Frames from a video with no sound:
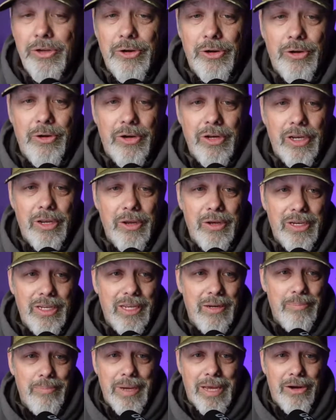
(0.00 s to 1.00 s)
you're going to
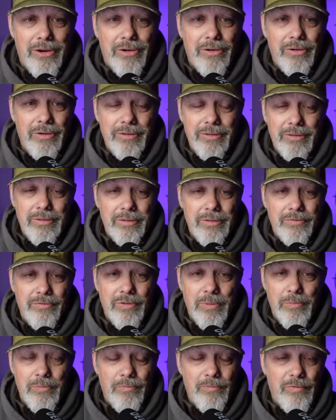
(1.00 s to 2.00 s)
get better
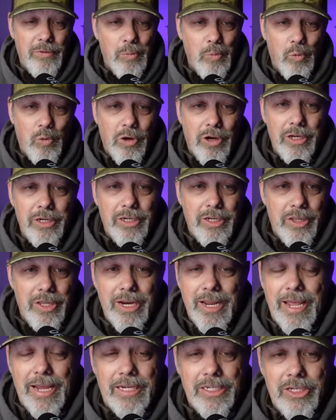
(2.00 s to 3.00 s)
from one to the
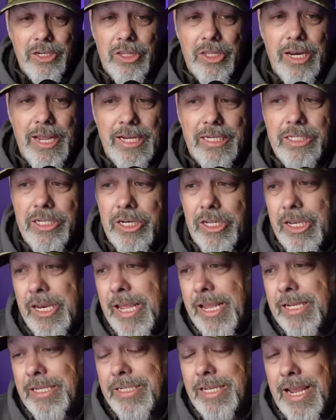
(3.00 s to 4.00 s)
next, to the next, to the
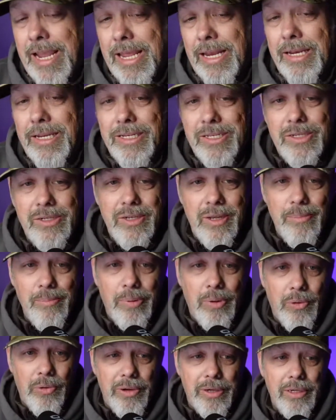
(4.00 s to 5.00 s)
next. And at some
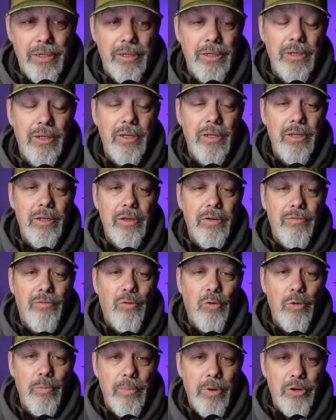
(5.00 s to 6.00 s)
point,
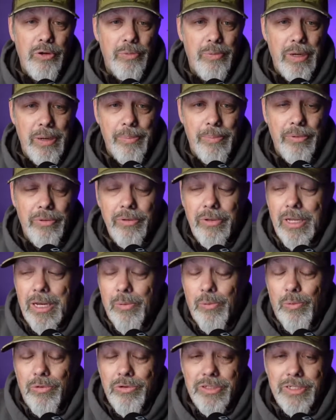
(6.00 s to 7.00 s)
for most people,
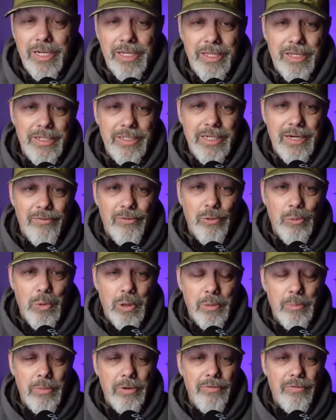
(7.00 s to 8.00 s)
I won't say that it's
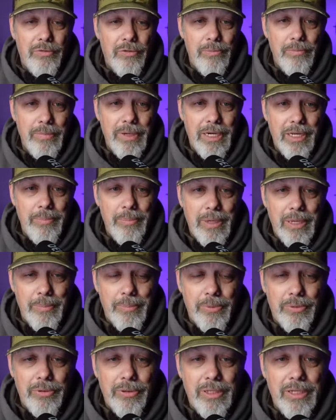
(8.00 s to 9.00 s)
everyone, but for many
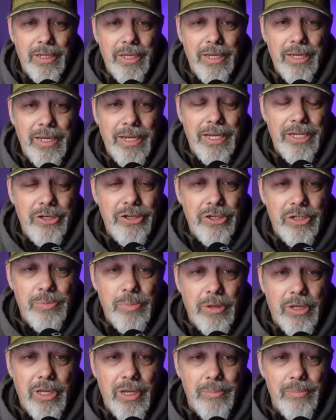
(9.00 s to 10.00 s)
people, it
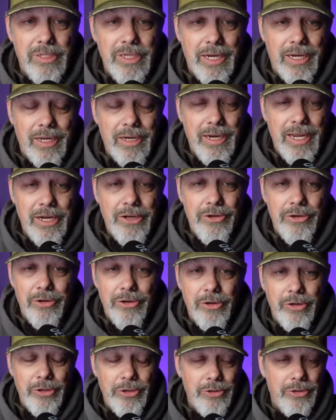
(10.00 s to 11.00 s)
just becomes second
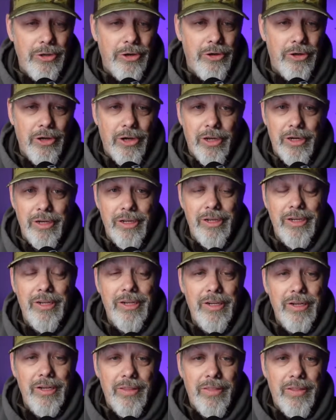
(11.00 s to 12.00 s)
nature. You turn on
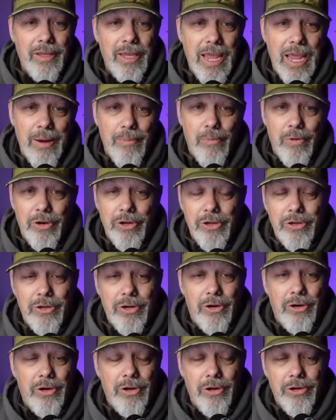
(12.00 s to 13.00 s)
the camera, you
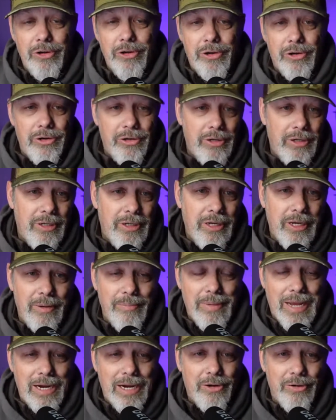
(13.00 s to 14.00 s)
turn on your
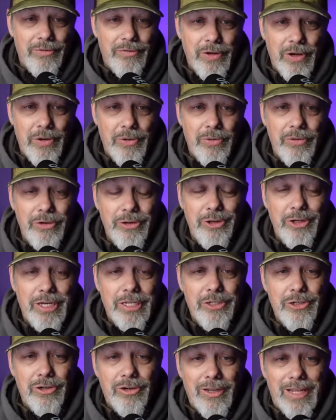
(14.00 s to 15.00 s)
microphone, you
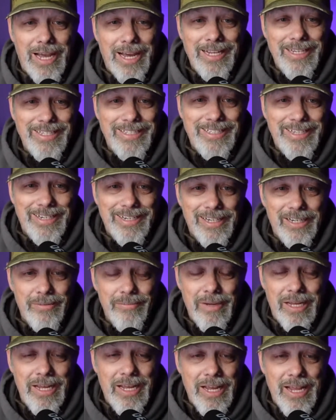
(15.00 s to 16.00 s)
get your lights set
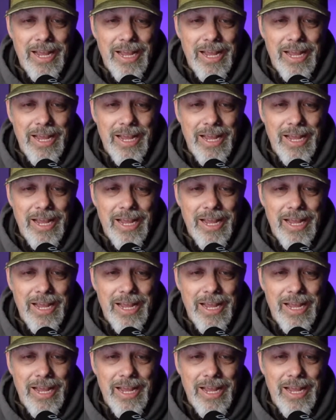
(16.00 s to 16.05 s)
up,